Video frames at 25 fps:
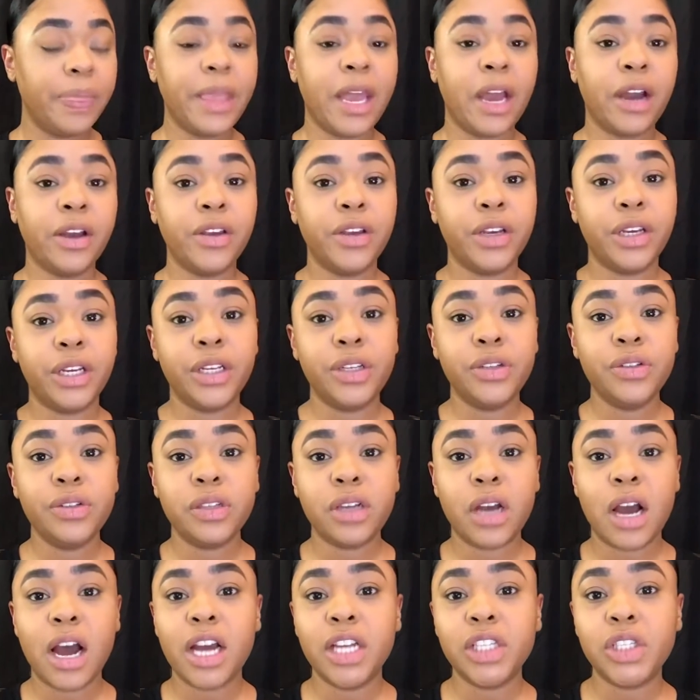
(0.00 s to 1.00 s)
Now you can
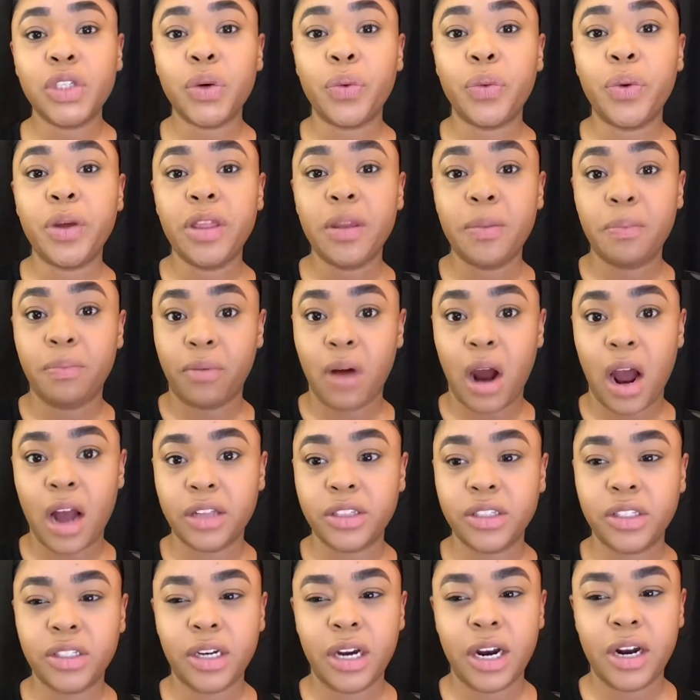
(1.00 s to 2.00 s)
use contour with a
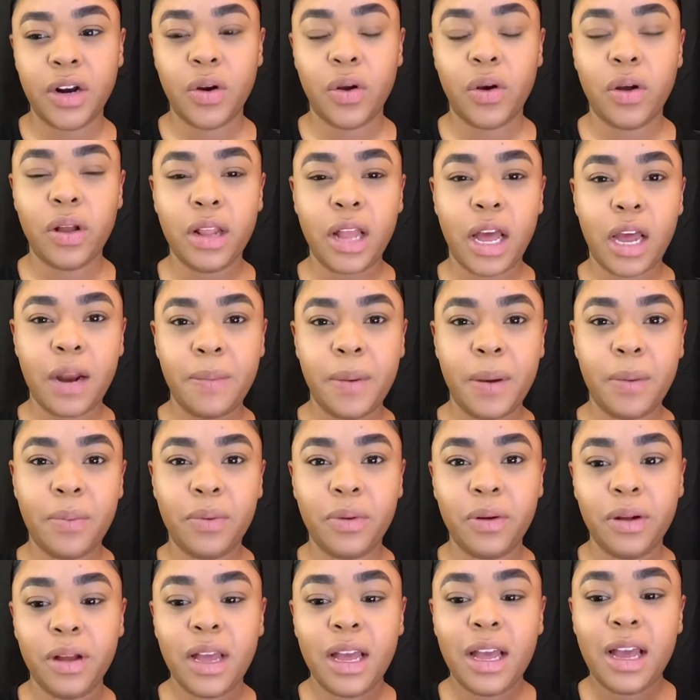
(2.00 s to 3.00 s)
bronzer. I know a lot of
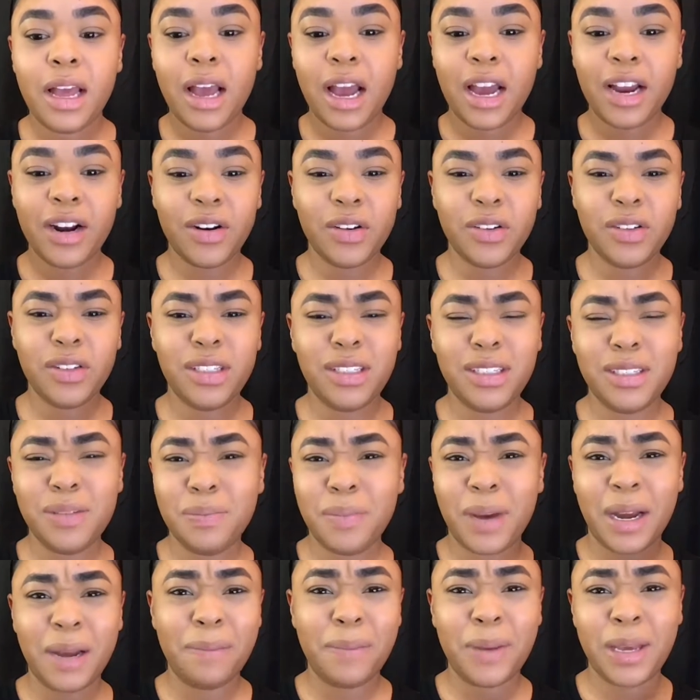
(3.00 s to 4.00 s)
people, I know you
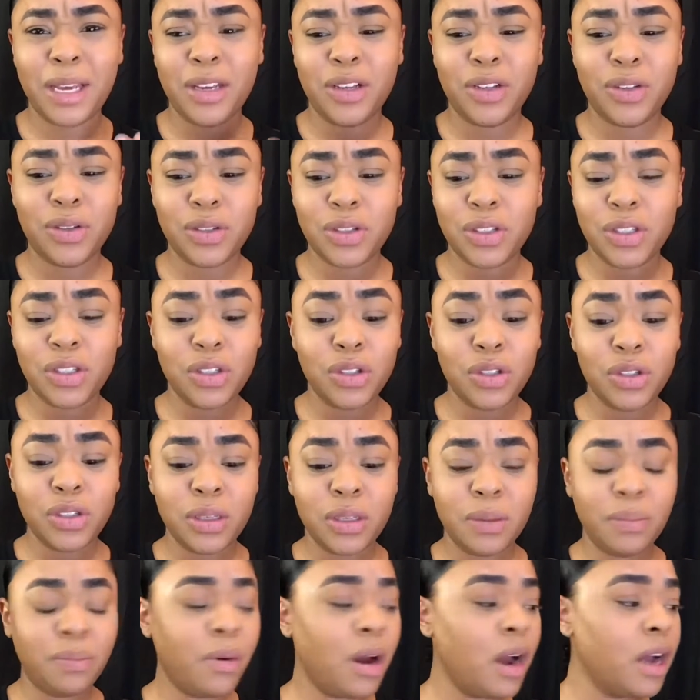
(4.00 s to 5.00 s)
might be used to
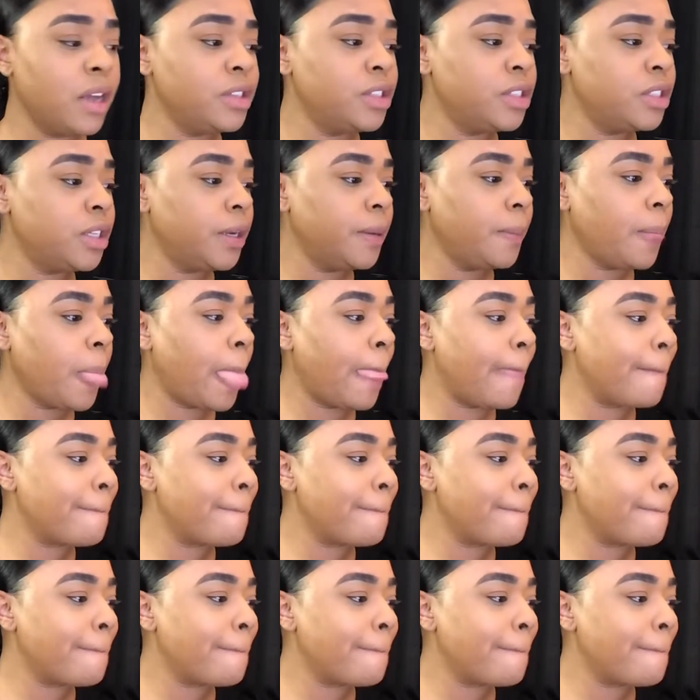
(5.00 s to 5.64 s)
using bronzer,